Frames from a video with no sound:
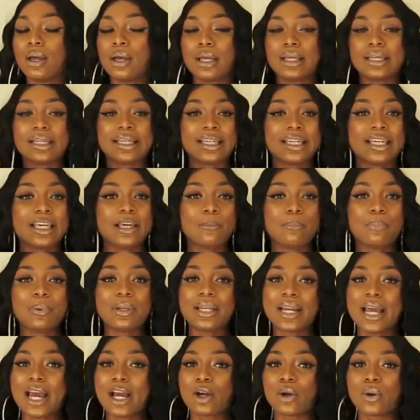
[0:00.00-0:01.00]
keeping
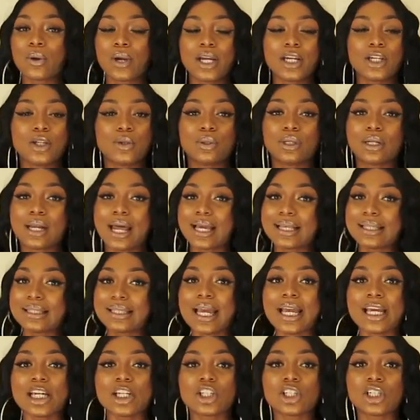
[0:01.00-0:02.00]
that credit
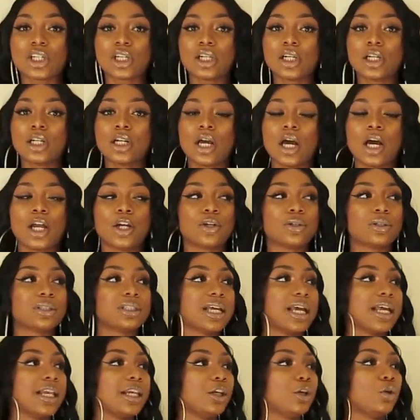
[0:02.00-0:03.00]
utilization,
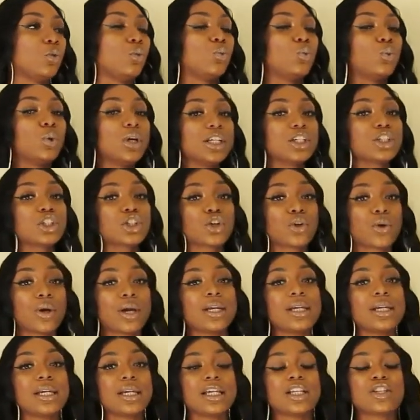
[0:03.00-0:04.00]
understanding which
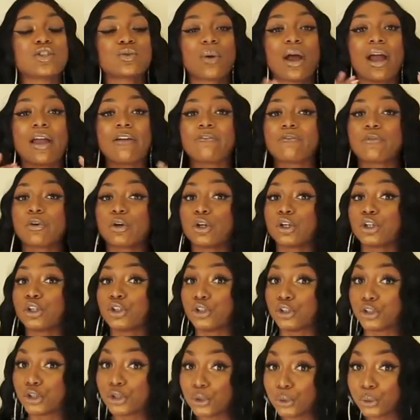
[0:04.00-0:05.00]
credit is right for
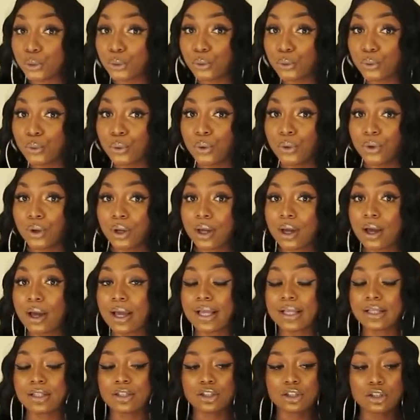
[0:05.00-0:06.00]
you,
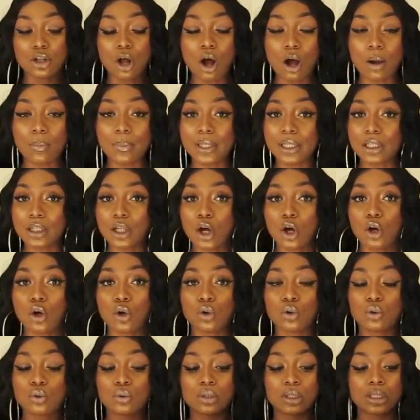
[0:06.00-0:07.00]
installment
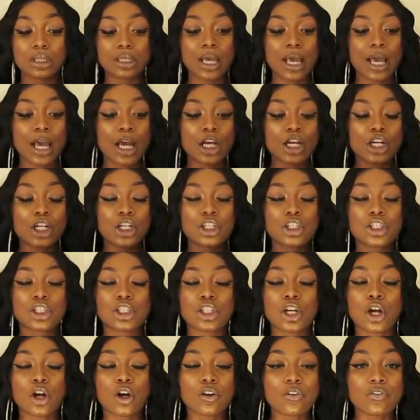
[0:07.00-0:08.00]
loans,
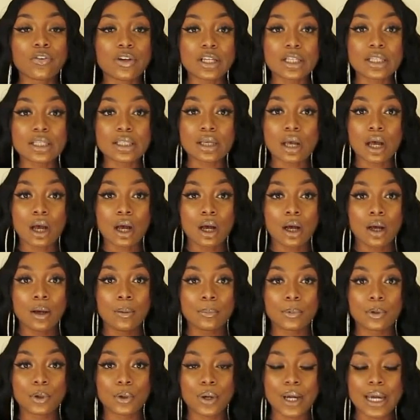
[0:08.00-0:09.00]
service
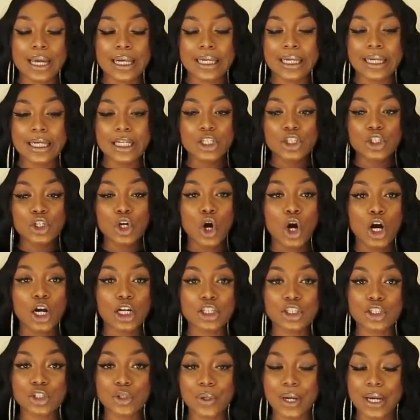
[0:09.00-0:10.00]
credit,
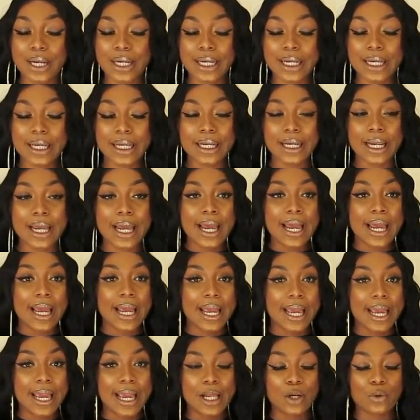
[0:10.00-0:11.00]
charge credit,
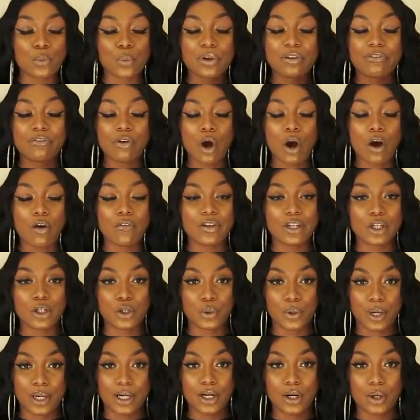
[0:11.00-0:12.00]
and revolving
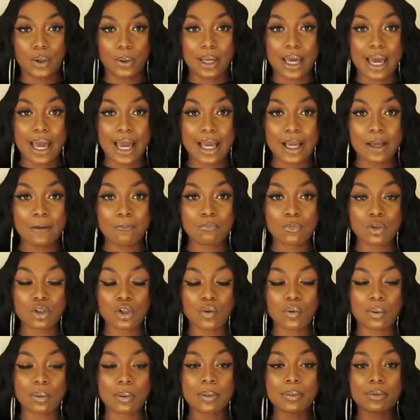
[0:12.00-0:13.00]
credit, okay?
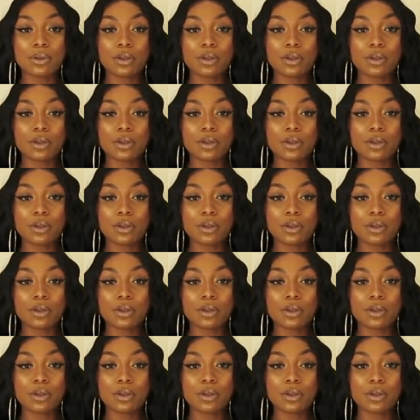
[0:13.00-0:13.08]
So remember